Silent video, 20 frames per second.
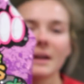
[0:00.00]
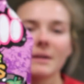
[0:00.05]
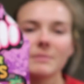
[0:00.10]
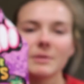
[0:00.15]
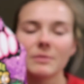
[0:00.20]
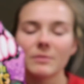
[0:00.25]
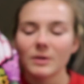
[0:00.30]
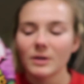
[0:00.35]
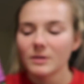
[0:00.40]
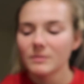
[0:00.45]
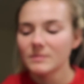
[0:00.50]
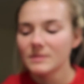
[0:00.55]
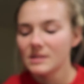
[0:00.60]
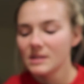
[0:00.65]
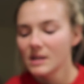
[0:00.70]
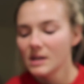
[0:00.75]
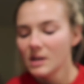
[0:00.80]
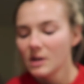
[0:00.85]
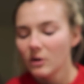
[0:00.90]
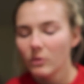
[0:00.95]
gummy
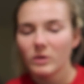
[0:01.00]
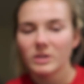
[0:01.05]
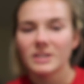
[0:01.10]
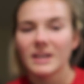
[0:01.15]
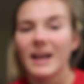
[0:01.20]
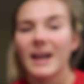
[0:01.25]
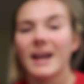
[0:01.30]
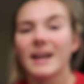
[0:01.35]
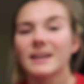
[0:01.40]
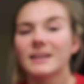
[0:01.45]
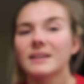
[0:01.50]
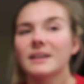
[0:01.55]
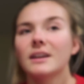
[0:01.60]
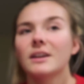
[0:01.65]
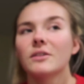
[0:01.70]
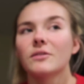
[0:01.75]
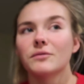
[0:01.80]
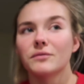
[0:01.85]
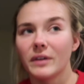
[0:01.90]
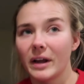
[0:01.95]
worms, which I had
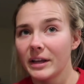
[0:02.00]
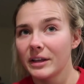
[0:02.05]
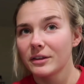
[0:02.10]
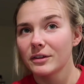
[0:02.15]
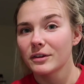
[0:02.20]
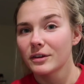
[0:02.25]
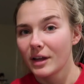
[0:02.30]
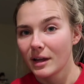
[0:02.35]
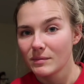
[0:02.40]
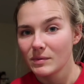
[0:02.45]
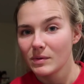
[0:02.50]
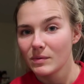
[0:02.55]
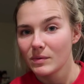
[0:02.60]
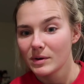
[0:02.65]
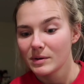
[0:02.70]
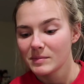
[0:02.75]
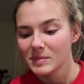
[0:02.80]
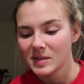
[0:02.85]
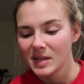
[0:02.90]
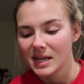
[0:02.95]
regular gummy
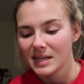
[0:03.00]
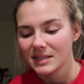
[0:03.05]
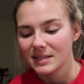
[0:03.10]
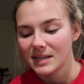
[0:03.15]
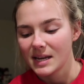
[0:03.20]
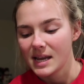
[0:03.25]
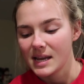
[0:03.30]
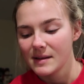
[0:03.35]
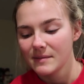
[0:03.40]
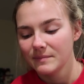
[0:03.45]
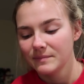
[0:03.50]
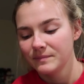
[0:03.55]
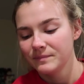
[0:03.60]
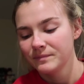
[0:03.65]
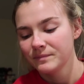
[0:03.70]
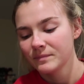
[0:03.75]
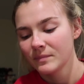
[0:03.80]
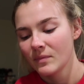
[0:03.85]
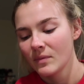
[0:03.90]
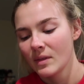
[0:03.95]
worms last night.
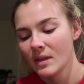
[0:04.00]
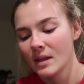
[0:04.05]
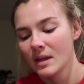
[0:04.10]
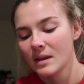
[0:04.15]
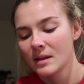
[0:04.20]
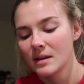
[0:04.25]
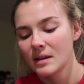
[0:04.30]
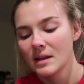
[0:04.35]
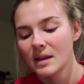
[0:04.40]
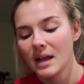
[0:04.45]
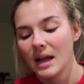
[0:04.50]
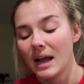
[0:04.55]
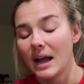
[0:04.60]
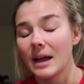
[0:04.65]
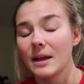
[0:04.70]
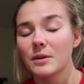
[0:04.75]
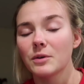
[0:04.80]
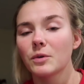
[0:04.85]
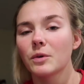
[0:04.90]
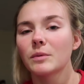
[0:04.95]

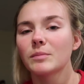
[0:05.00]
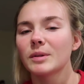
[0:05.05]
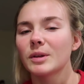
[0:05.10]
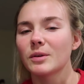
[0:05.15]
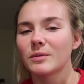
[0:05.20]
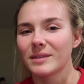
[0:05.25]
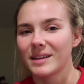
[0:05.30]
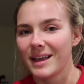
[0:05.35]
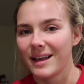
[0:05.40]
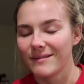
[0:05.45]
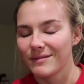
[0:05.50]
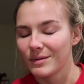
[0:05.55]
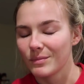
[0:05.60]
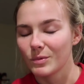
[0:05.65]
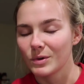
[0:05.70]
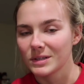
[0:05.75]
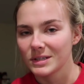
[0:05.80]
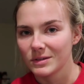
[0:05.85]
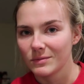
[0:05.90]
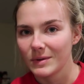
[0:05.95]
I normally only have
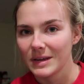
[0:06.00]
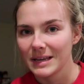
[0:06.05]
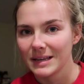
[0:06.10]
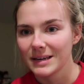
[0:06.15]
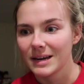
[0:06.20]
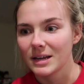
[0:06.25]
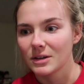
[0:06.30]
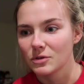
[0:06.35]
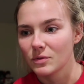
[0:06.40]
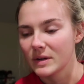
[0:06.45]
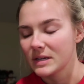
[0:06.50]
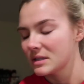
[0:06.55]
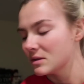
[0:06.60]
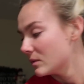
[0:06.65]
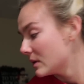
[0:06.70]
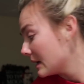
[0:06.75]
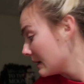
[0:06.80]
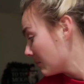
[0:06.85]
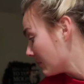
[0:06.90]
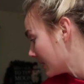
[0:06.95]
them once a week, not twice a week,